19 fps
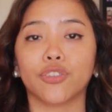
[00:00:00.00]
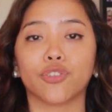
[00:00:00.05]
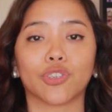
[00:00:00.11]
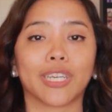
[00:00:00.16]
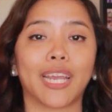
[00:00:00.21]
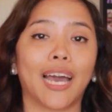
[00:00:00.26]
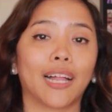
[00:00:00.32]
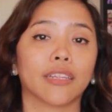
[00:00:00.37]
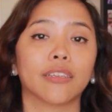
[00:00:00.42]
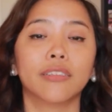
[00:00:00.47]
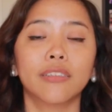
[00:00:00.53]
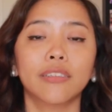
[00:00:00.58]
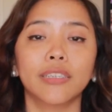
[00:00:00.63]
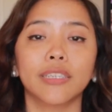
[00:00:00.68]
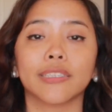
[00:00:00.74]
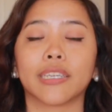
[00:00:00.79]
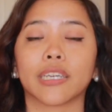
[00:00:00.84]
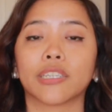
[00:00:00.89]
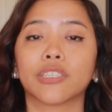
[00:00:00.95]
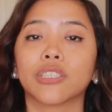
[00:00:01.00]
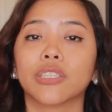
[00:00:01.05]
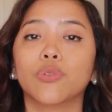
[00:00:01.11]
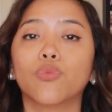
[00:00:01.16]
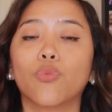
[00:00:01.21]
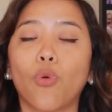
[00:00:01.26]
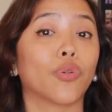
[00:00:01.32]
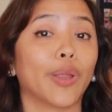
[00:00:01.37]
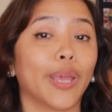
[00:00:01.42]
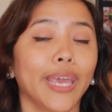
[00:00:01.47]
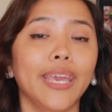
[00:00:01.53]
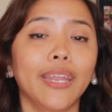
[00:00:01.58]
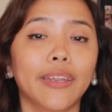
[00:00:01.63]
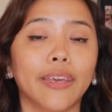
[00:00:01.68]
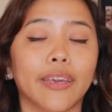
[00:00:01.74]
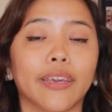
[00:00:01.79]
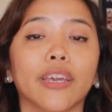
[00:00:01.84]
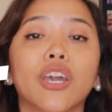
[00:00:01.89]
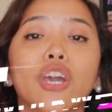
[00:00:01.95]
your calendar is actually
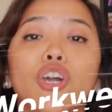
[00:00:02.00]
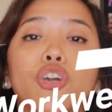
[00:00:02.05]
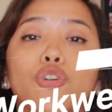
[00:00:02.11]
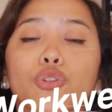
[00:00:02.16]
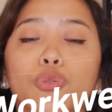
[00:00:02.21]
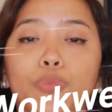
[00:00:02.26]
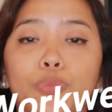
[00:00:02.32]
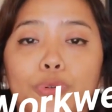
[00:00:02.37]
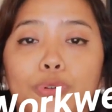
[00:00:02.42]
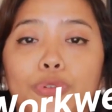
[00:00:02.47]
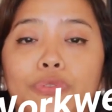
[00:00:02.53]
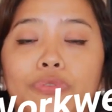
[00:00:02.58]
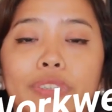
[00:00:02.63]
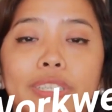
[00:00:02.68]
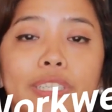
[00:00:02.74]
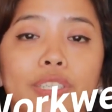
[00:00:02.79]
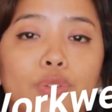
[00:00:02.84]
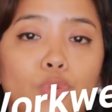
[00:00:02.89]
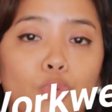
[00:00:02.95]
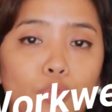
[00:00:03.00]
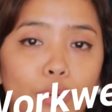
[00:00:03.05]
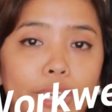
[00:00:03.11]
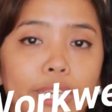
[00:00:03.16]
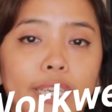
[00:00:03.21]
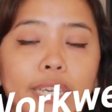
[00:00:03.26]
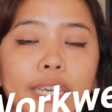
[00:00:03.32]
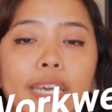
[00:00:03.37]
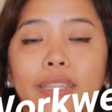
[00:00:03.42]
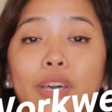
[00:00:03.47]
creating your perfect week.